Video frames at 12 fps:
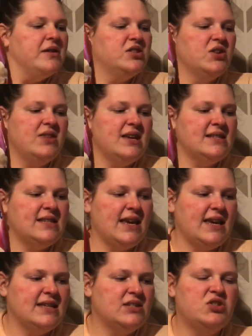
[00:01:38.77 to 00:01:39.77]
So this
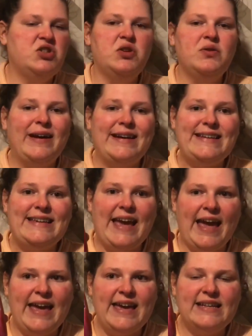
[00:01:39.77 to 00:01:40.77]
is
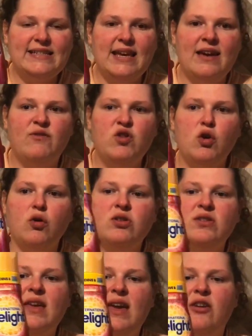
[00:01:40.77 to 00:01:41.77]
$2.98. If you go
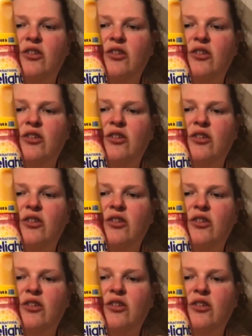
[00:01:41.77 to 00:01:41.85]
to the